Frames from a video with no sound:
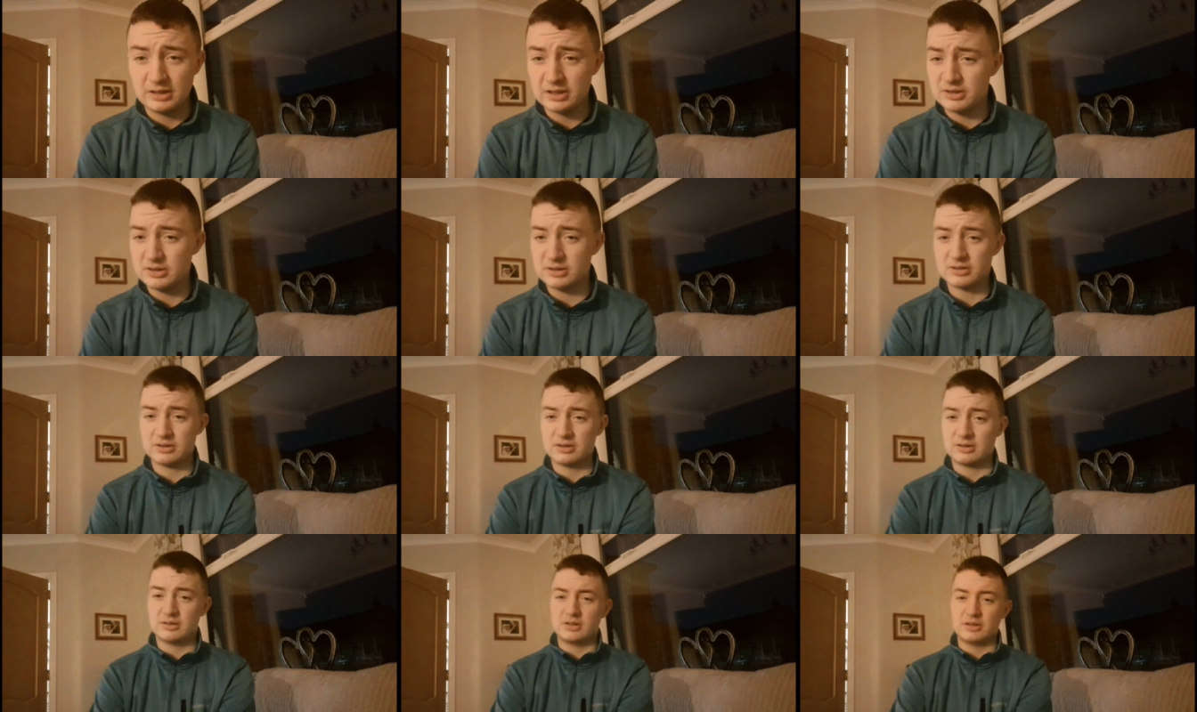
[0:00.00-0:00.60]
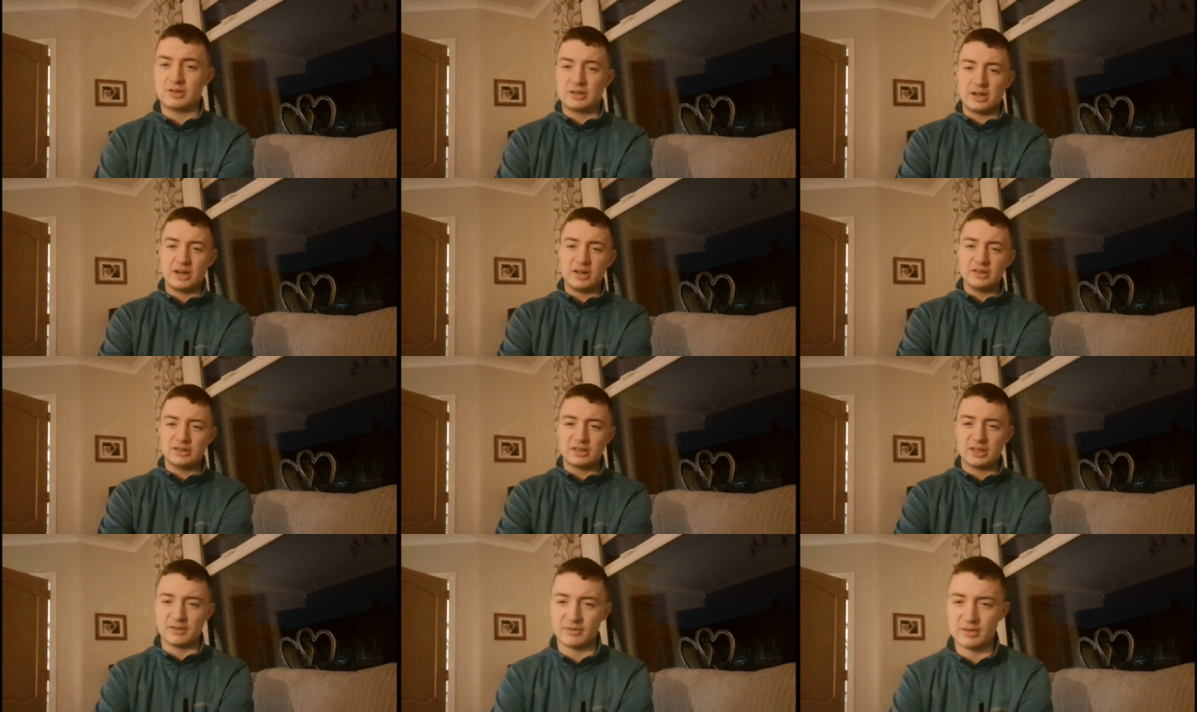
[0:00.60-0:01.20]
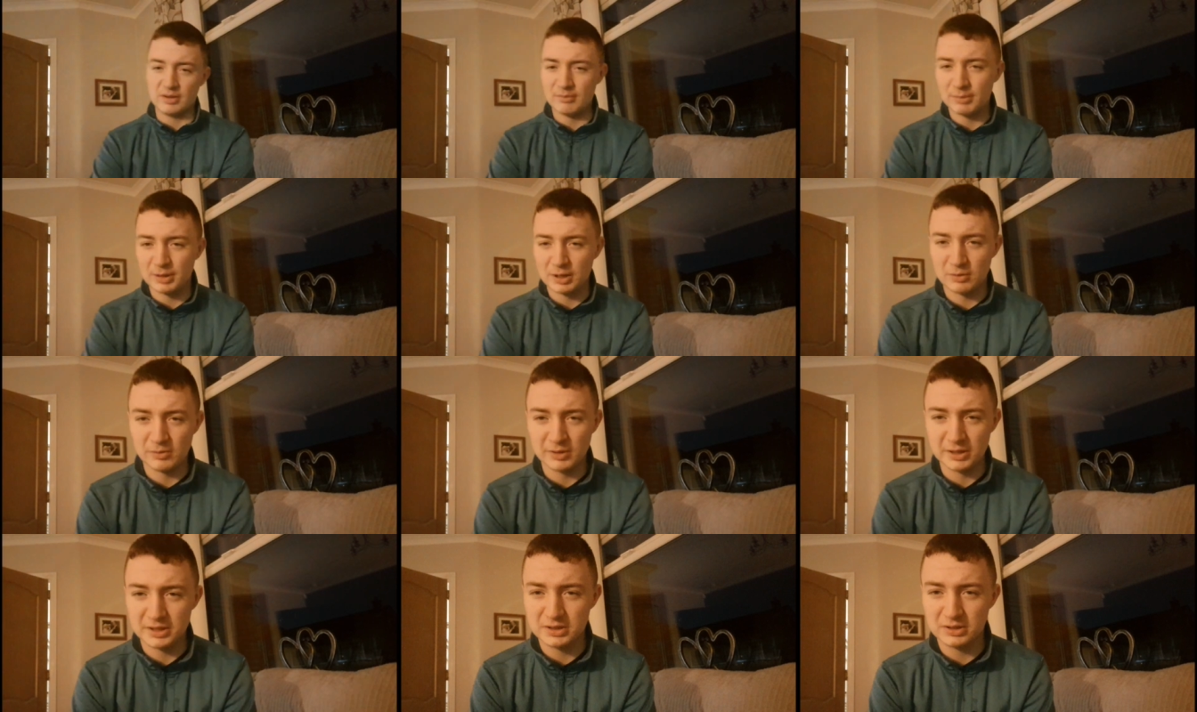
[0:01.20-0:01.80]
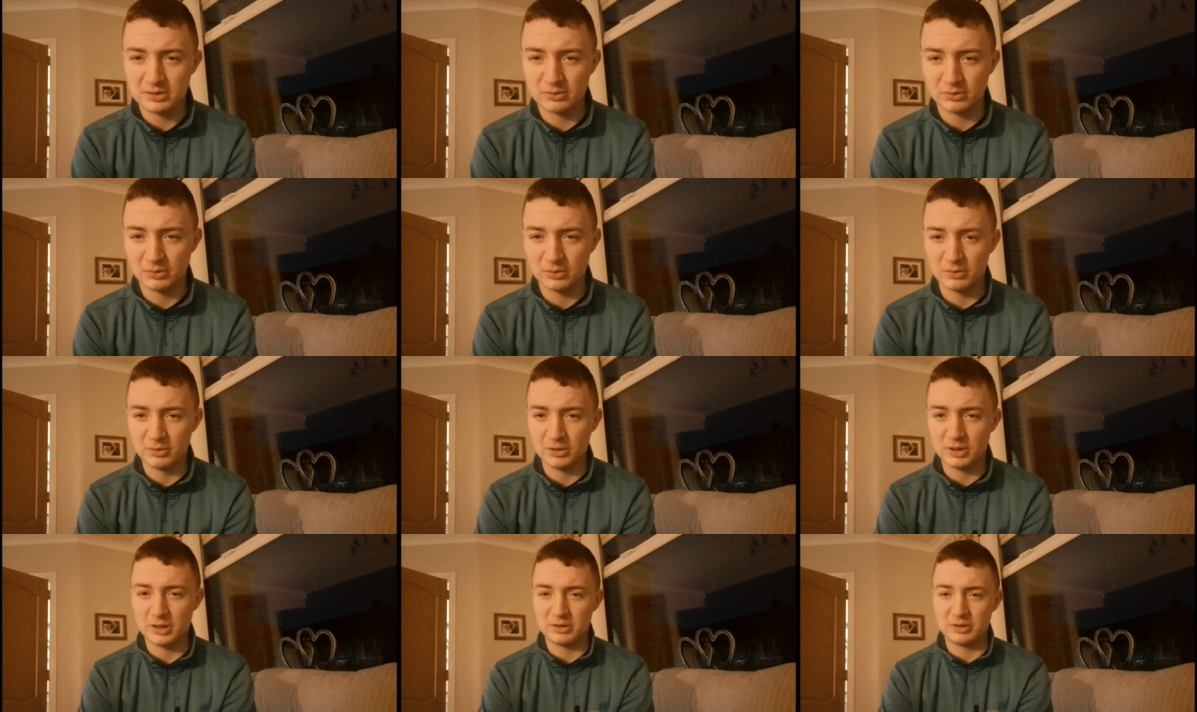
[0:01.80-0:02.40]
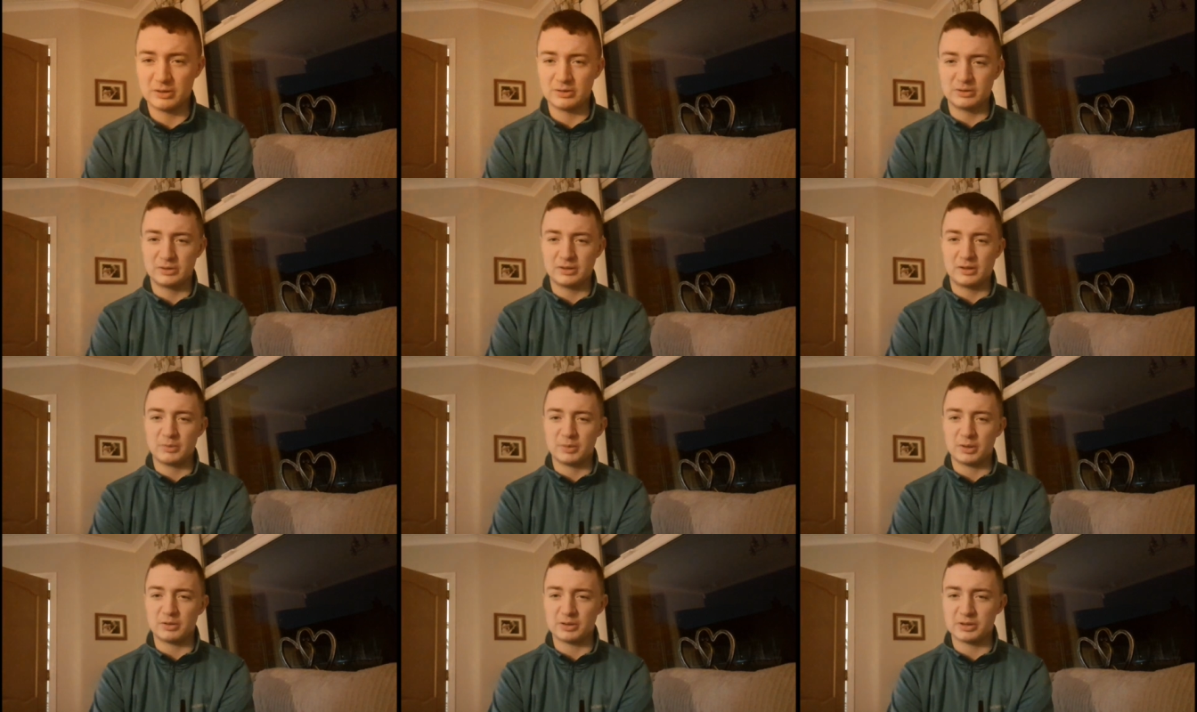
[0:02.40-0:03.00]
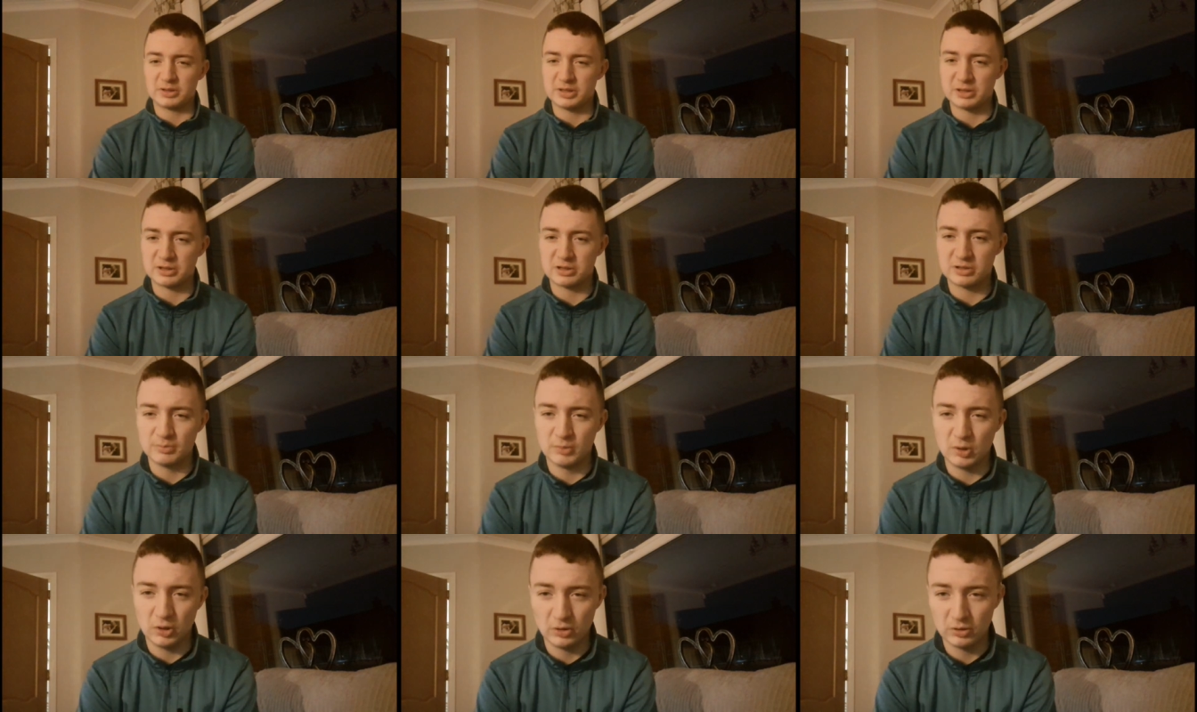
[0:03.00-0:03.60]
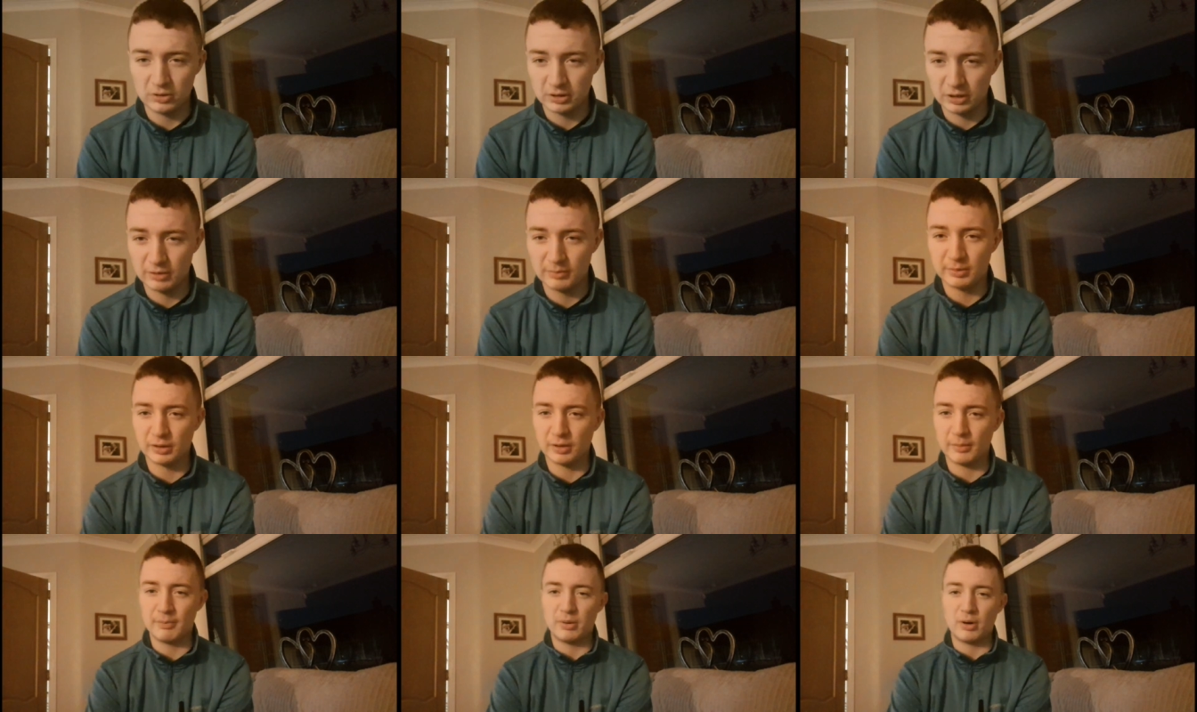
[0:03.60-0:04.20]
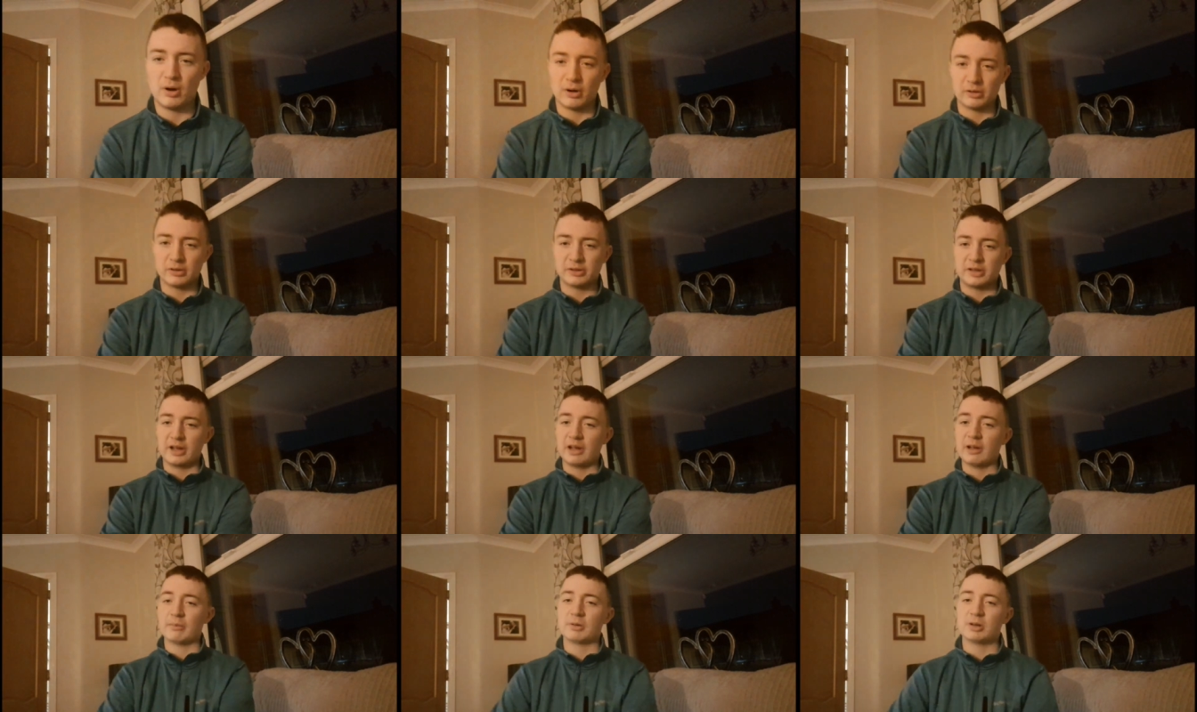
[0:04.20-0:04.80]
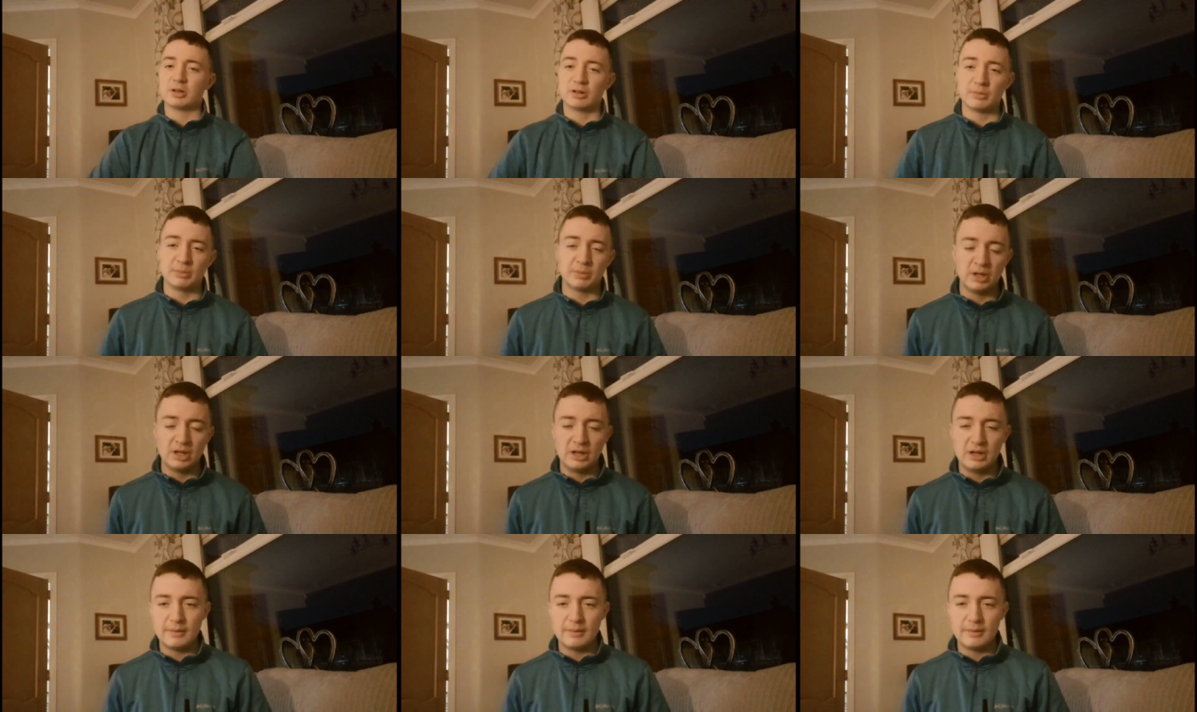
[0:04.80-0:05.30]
That's you can't give them big wages for. i am not going to say a small club, but a part time club.